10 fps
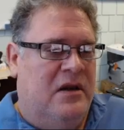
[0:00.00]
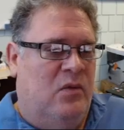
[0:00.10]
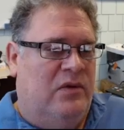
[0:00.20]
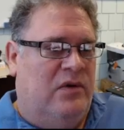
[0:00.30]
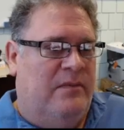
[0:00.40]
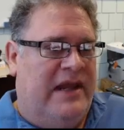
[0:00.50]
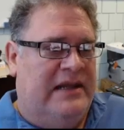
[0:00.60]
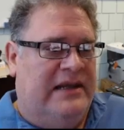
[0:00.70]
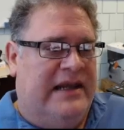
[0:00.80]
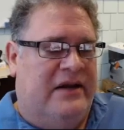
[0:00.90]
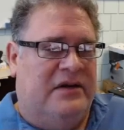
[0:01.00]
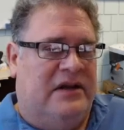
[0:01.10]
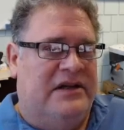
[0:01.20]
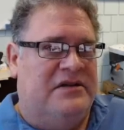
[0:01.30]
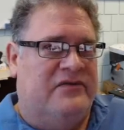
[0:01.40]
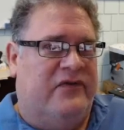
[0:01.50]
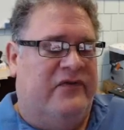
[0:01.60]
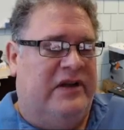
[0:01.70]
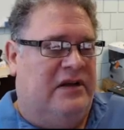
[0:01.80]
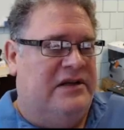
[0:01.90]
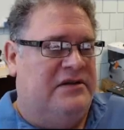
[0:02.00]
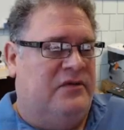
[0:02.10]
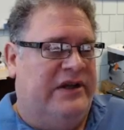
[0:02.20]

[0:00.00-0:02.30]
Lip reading: When we're making calculations for ventilation,